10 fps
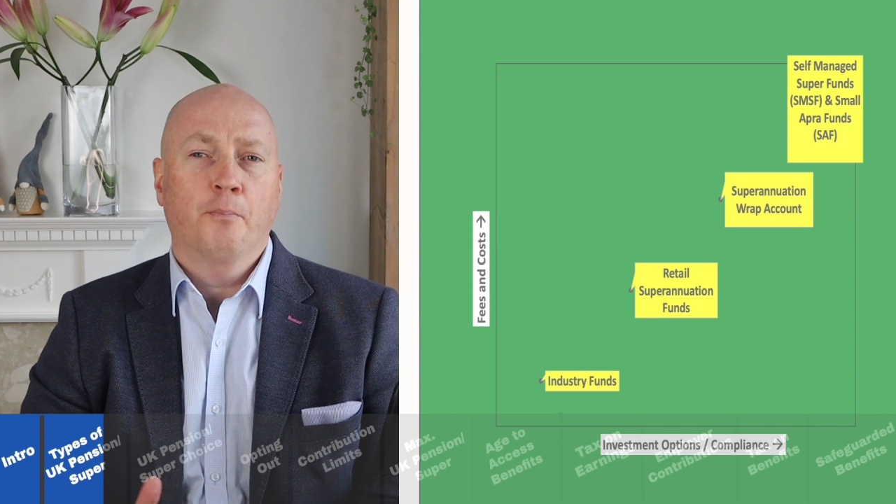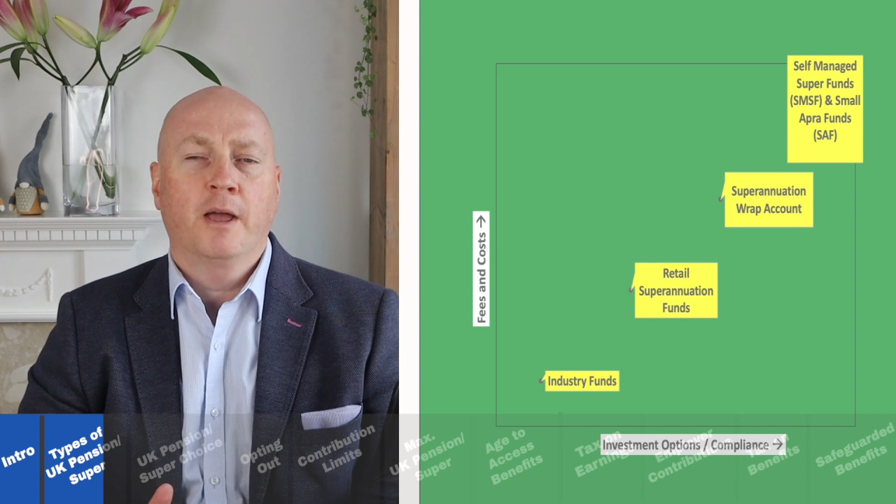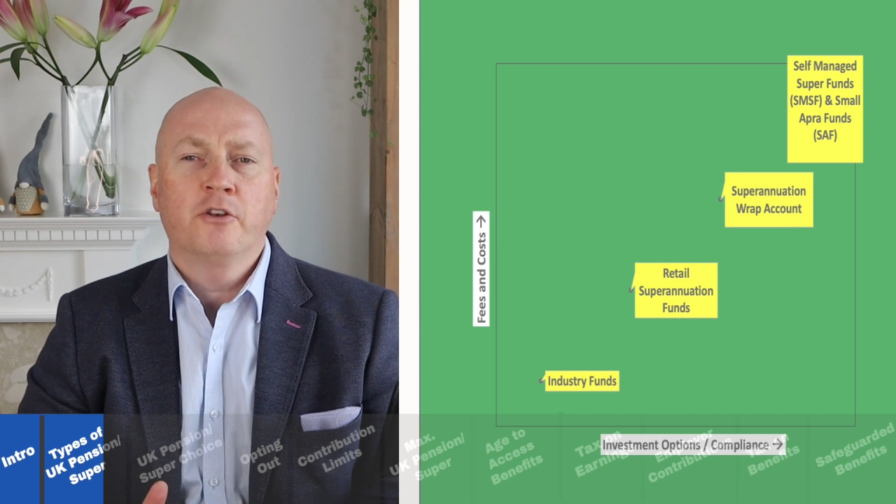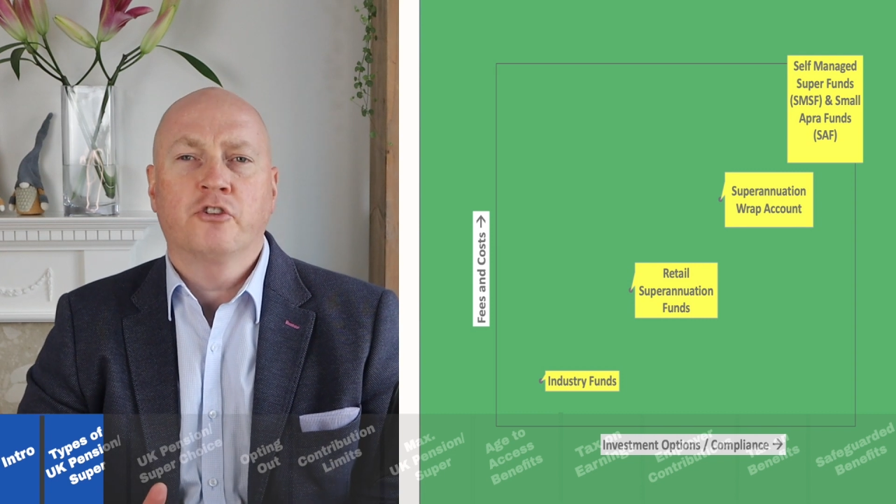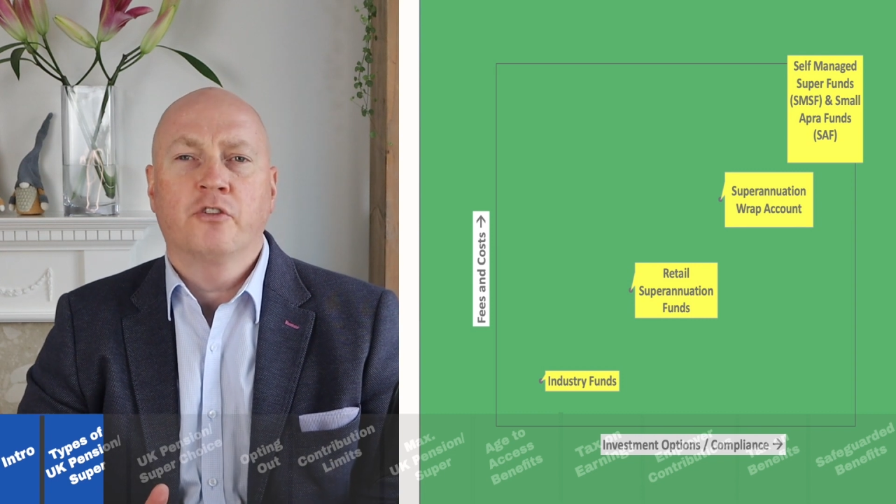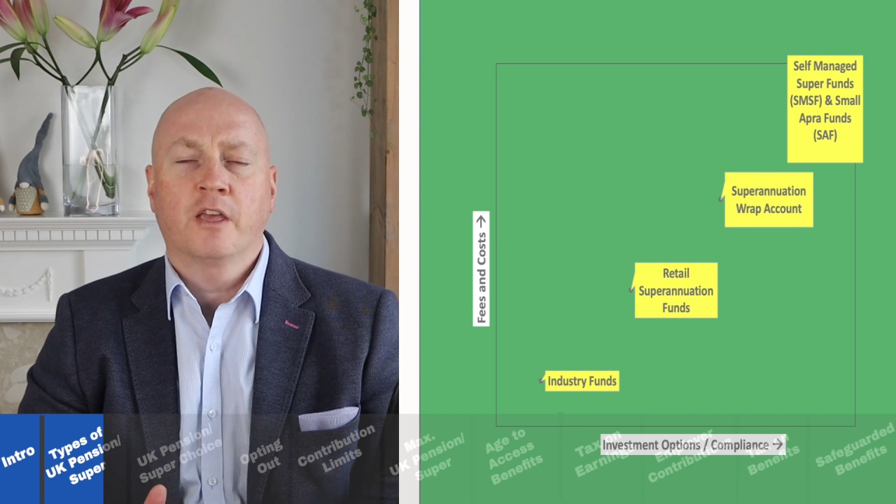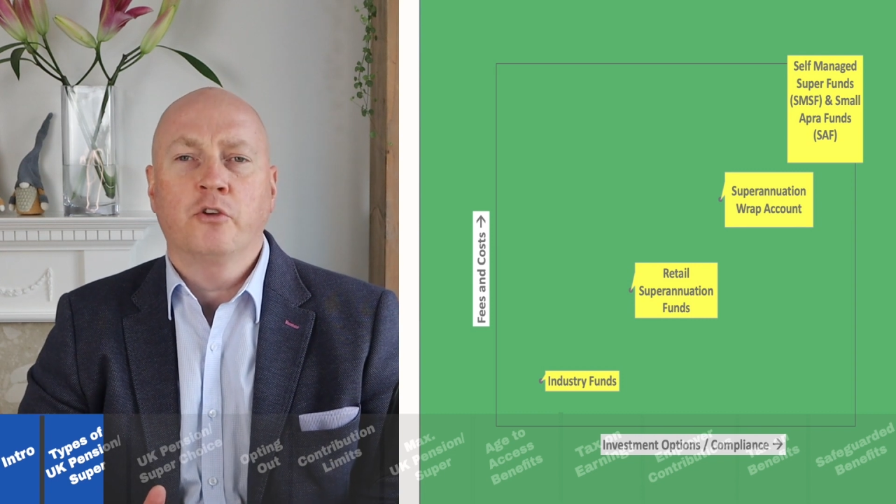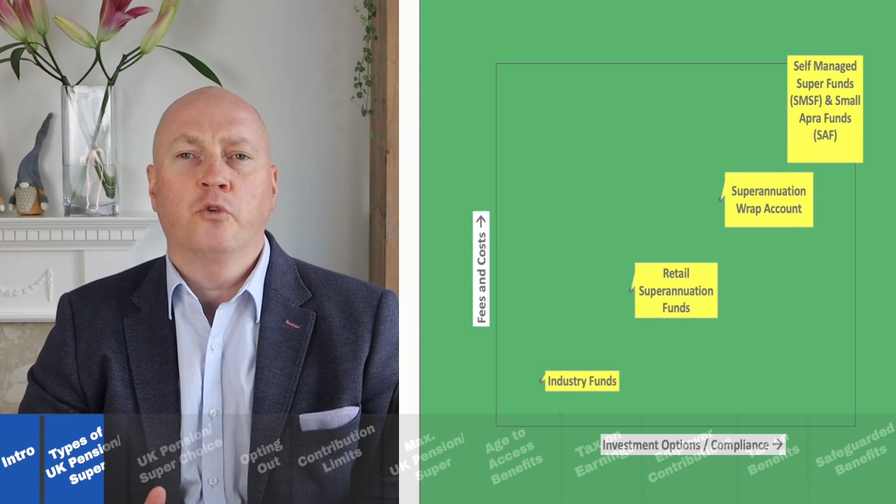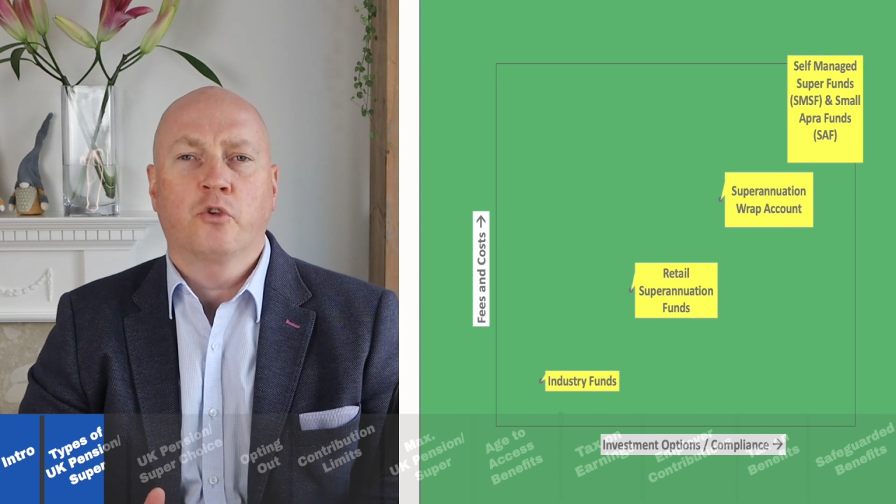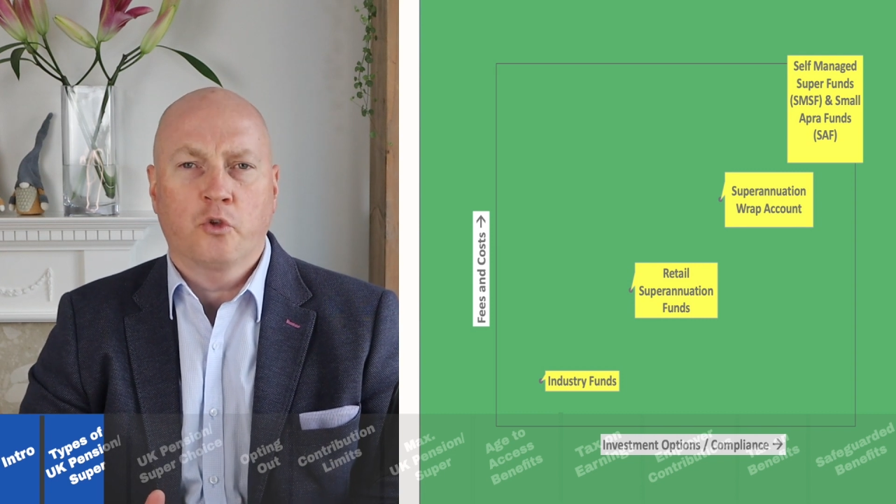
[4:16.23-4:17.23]
pension that
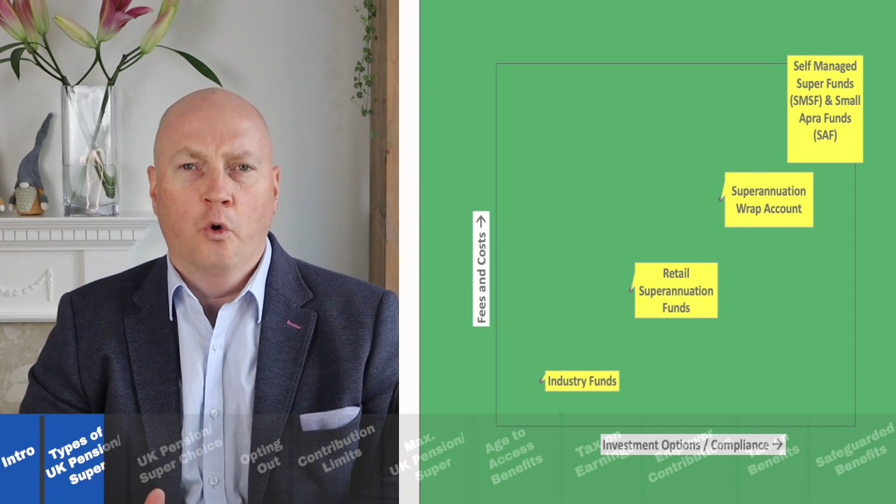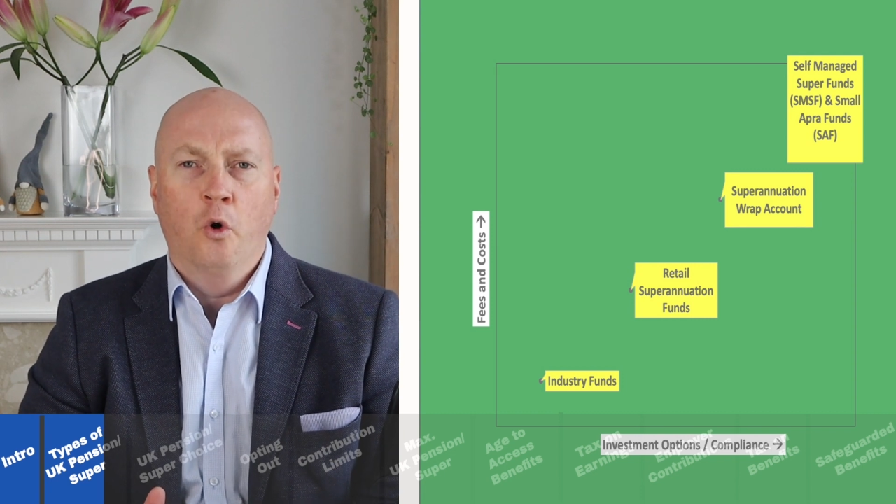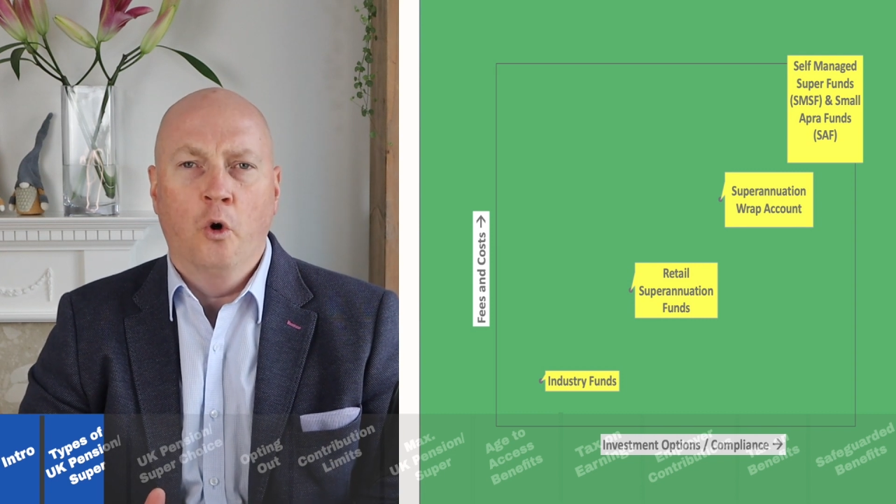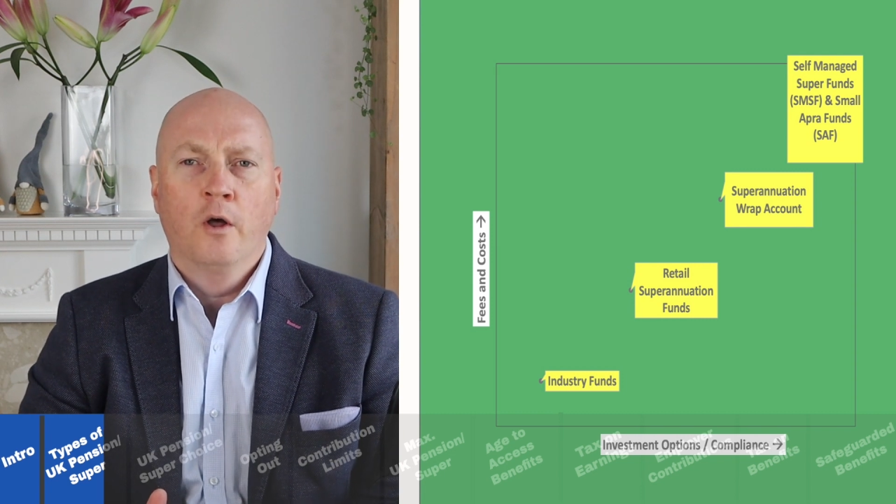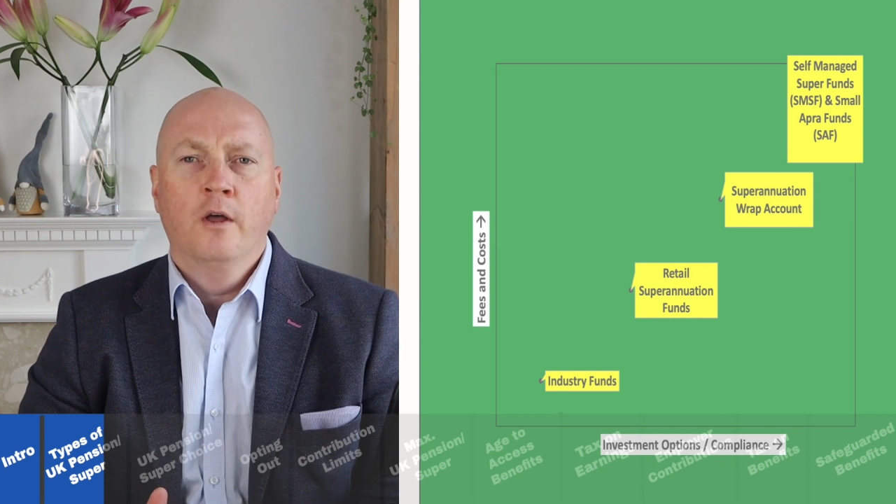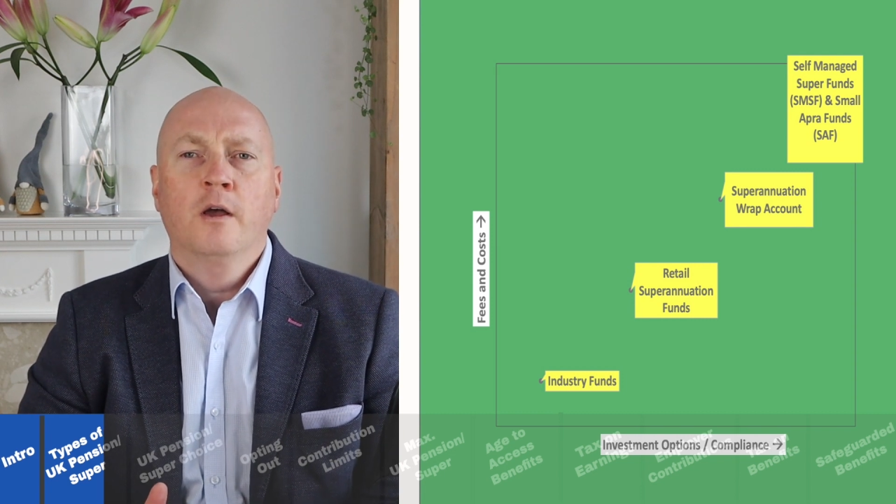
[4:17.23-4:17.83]
you saw